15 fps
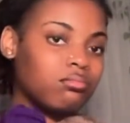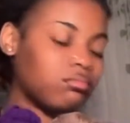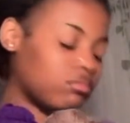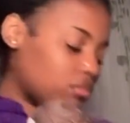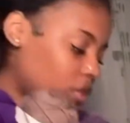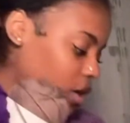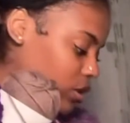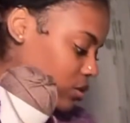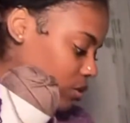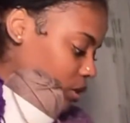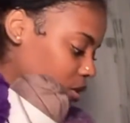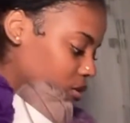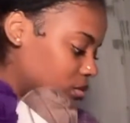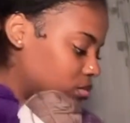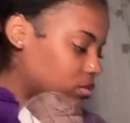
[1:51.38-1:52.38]
my
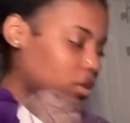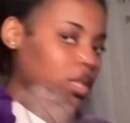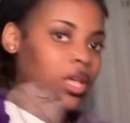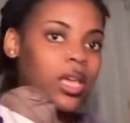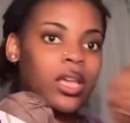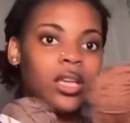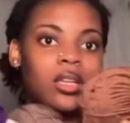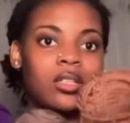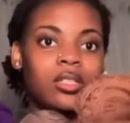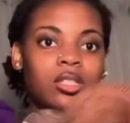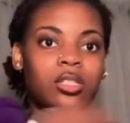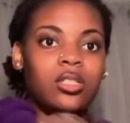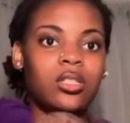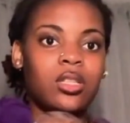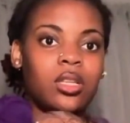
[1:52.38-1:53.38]
sweater, like
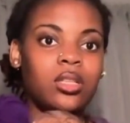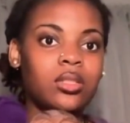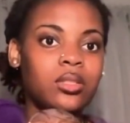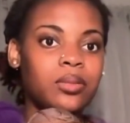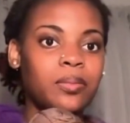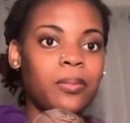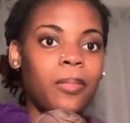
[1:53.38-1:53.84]
just these.